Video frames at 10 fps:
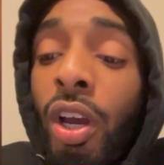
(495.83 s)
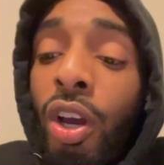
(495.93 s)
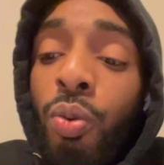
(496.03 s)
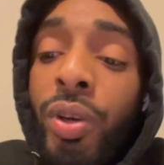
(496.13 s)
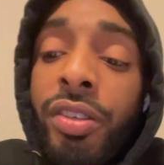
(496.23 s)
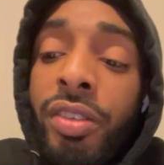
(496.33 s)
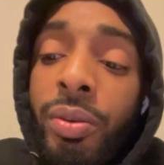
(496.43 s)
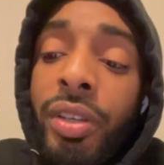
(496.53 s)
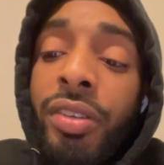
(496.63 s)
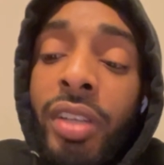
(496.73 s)
we'll see
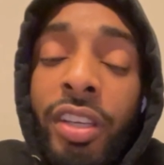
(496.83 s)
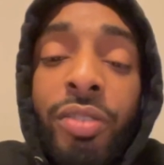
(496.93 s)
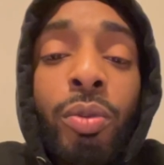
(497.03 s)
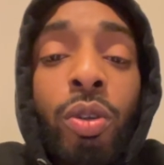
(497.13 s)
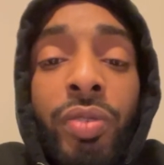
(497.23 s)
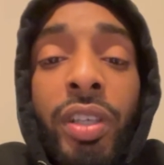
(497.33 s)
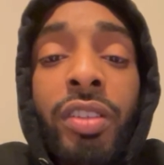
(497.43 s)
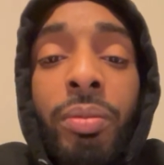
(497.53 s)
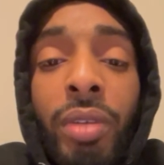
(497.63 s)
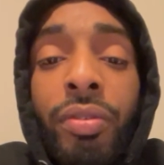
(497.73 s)
what his next move is.
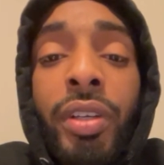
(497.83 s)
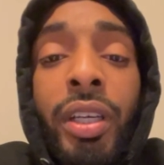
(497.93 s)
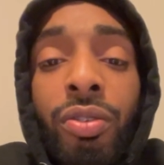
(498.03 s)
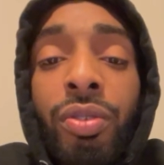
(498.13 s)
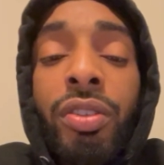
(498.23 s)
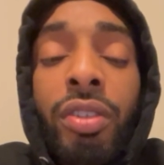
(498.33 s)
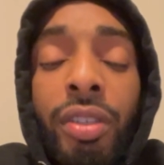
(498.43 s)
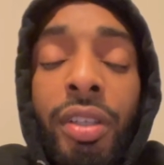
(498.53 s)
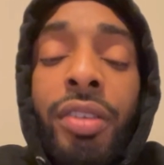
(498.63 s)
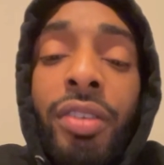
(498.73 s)
I'm definitely
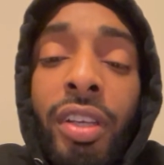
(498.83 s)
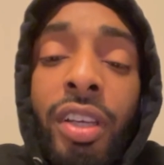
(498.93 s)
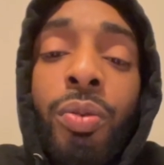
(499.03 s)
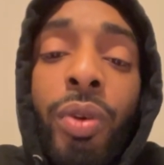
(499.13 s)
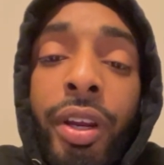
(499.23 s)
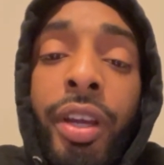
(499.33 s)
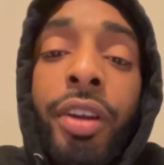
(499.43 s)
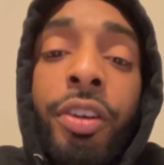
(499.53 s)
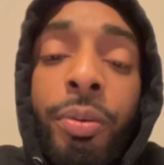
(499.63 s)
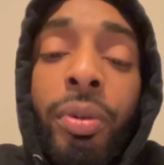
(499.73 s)
interested in seeing where
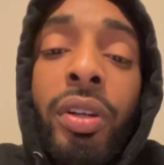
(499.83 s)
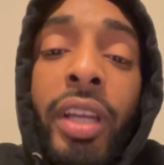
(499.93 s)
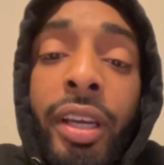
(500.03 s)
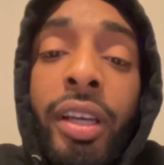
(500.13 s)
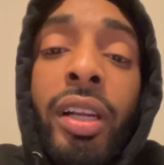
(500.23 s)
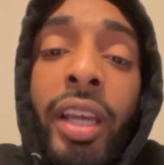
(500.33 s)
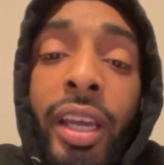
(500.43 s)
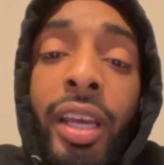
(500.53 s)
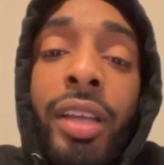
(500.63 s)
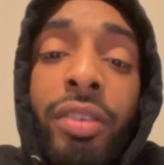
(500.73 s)
Edgar Berlanga
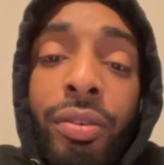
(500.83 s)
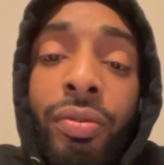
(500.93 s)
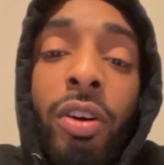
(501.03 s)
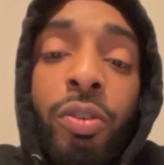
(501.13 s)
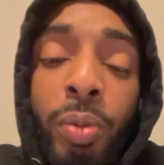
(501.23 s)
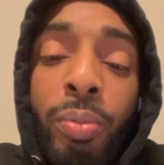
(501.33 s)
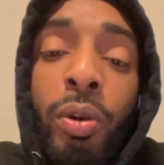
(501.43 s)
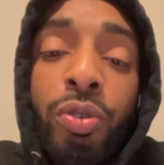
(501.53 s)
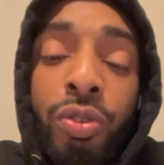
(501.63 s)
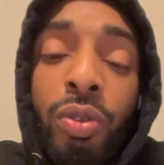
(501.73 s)
lands as far as
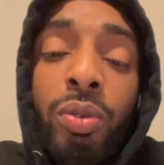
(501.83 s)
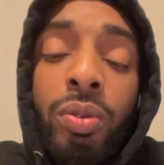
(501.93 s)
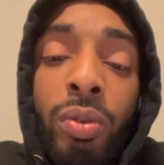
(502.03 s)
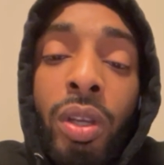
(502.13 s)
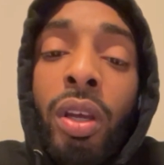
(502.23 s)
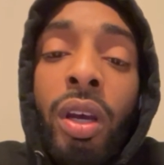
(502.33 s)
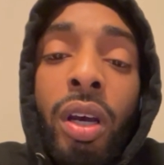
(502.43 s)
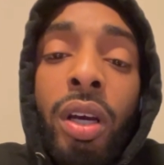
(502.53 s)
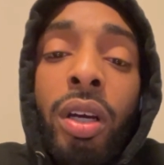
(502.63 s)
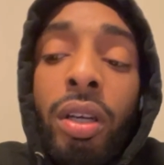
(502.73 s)
promotional.
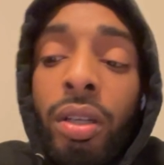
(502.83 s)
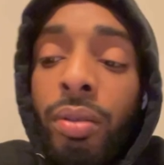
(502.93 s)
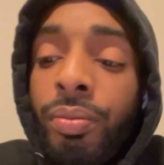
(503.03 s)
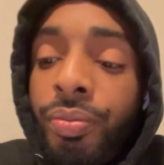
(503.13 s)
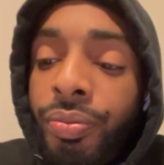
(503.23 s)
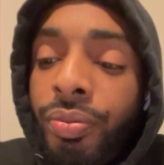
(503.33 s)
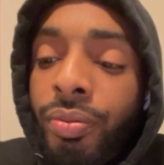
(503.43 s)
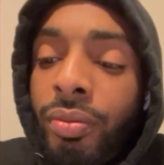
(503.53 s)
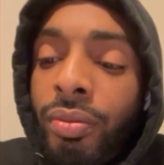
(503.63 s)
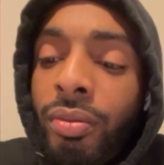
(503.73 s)

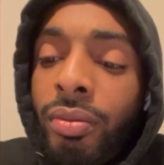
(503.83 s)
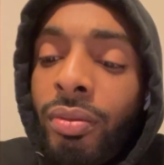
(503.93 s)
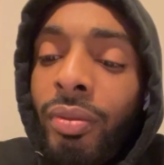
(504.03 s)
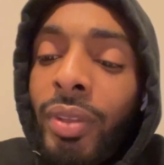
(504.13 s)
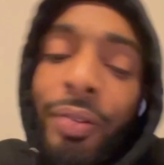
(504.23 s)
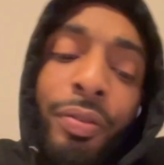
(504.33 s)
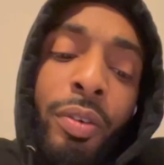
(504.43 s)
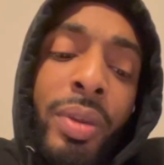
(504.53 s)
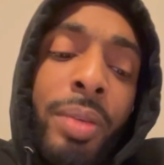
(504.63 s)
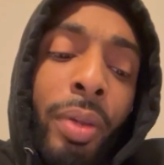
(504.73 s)
For
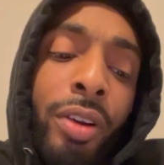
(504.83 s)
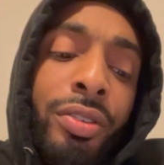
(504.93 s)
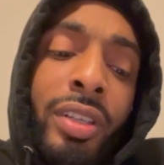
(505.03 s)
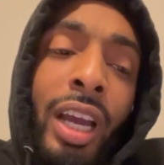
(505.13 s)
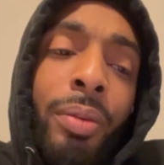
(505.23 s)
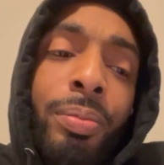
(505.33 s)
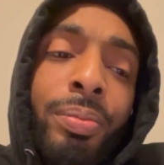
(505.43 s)
me personally, I